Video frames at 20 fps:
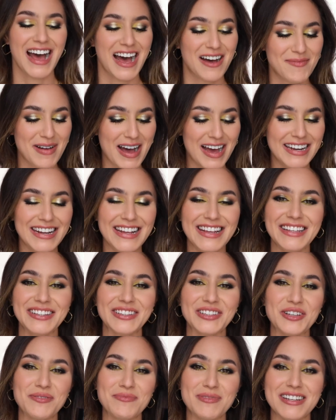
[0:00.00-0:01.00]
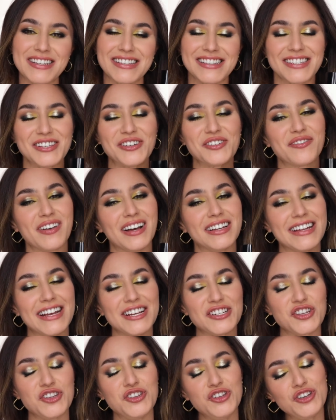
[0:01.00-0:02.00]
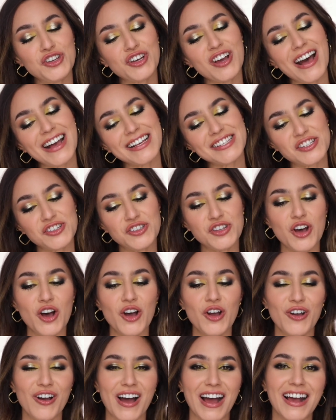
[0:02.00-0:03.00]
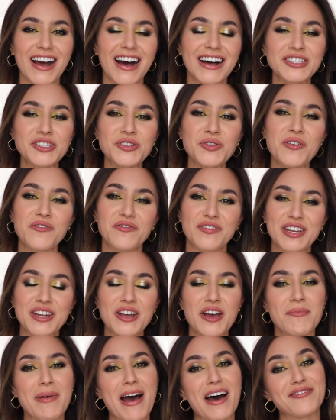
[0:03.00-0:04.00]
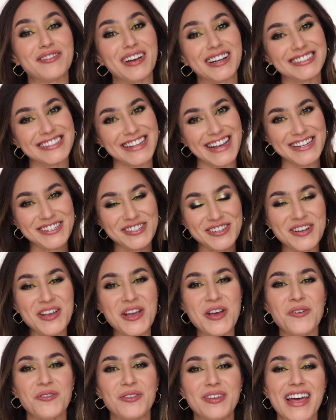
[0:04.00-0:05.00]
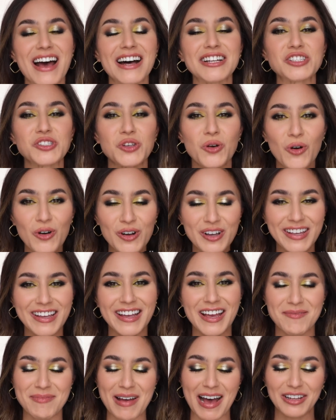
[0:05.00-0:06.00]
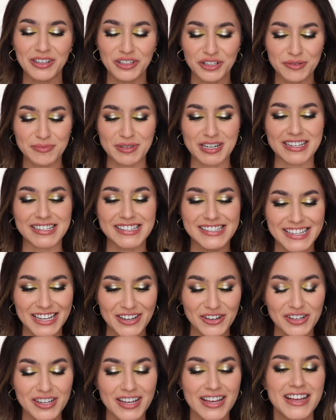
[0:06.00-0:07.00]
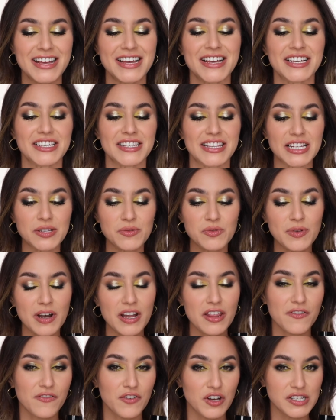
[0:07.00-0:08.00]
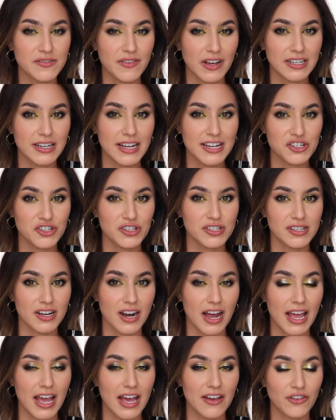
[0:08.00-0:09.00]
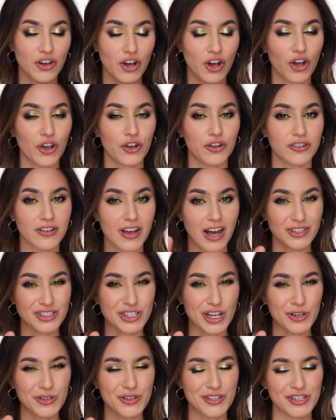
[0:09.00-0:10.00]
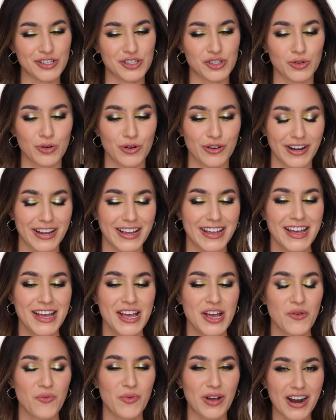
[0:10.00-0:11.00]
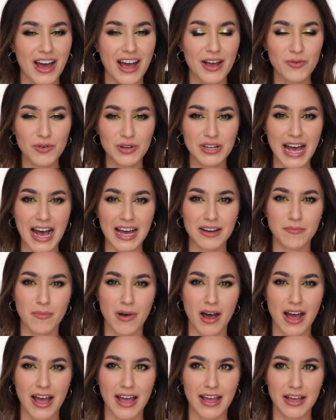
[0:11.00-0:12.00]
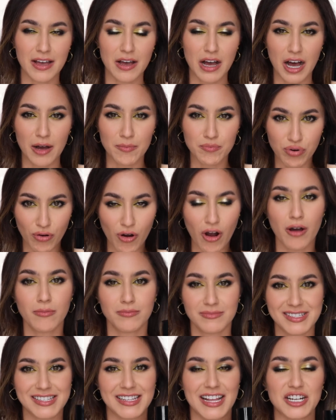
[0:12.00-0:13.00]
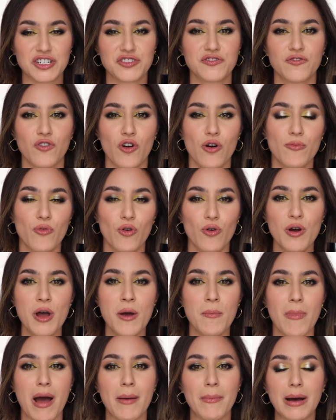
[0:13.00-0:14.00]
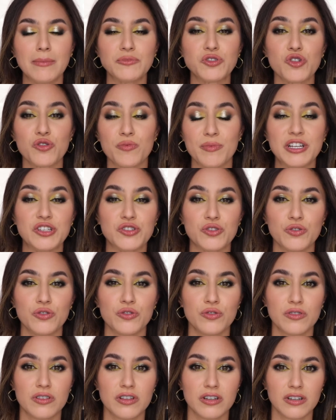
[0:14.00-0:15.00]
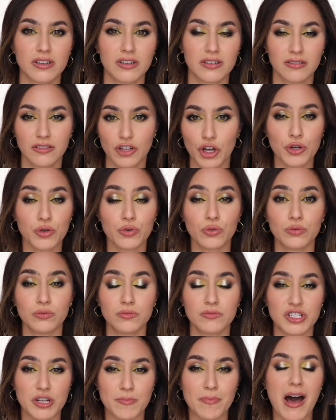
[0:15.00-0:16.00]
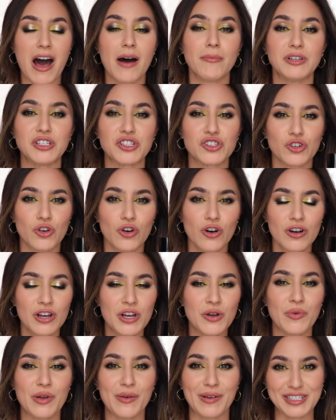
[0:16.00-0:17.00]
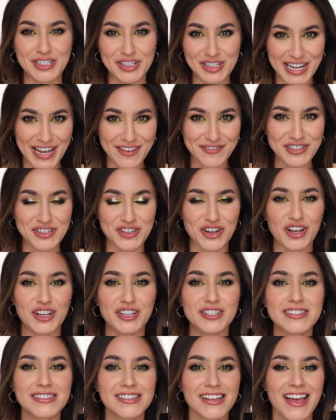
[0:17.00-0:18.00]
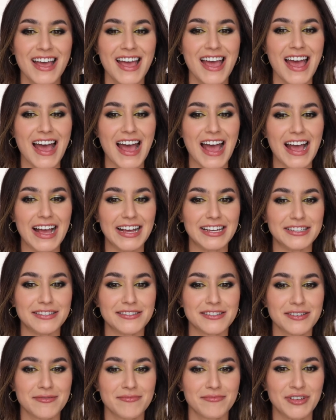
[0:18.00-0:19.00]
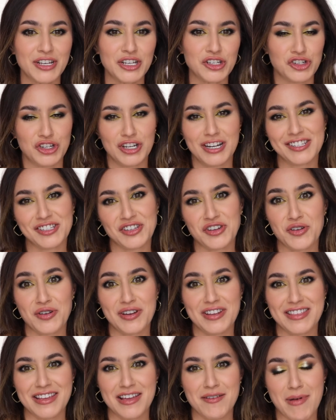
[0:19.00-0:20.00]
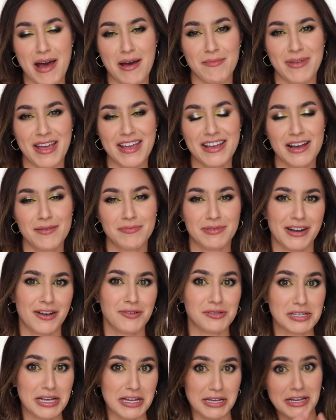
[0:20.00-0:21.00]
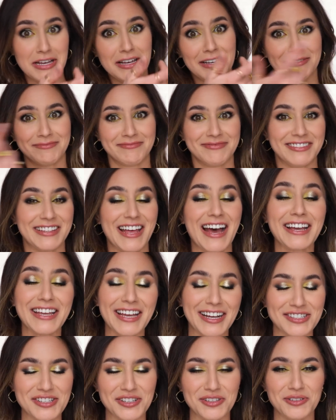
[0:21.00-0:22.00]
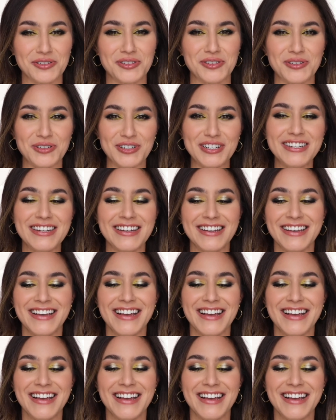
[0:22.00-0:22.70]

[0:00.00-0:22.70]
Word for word: Armani Luminous Silk Foundation. You guys know I can't do a video about foundation without talking about Luminous Silk. This was one of the first foundations that I ever owned. I'll tell you the story. When I would had my uh, prom slash formal, my mum took me to the local department store. We went to David Jones and she doesn't know anything about makeup. And I was like, yeah, that counter looks good.